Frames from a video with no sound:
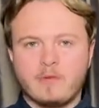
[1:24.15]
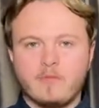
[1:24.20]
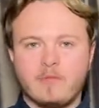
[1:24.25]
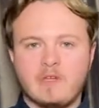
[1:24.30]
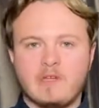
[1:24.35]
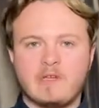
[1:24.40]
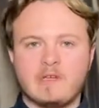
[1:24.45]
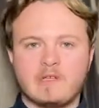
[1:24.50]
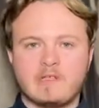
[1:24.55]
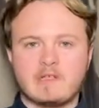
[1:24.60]

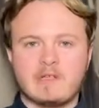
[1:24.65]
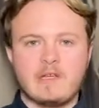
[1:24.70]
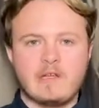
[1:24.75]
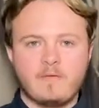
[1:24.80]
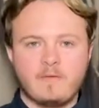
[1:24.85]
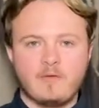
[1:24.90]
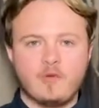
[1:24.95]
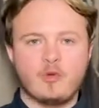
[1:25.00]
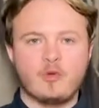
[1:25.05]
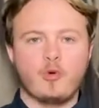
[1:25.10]
because
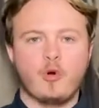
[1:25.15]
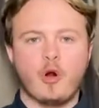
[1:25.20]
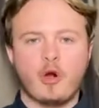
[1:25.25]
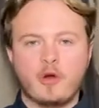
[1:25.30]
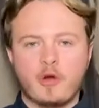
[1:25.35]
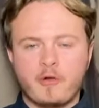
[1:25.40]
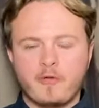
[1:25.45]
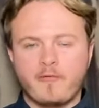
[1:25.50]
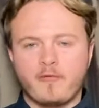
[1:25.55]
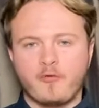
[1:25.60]
if you
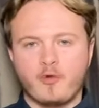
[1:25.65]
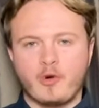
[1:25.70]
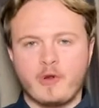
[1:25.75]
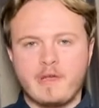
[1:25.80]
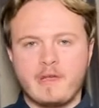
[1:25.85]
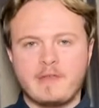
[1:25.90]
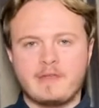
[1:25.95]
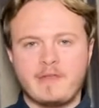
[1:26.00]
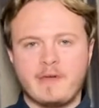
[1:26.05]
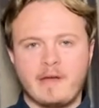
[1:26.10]
are
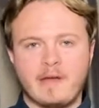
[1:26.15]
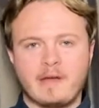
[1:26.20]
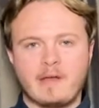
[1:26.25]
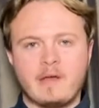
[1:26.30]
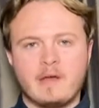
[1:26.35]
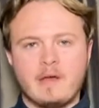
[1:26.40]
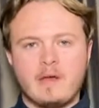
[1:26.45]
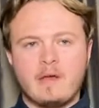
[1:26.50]
afraid that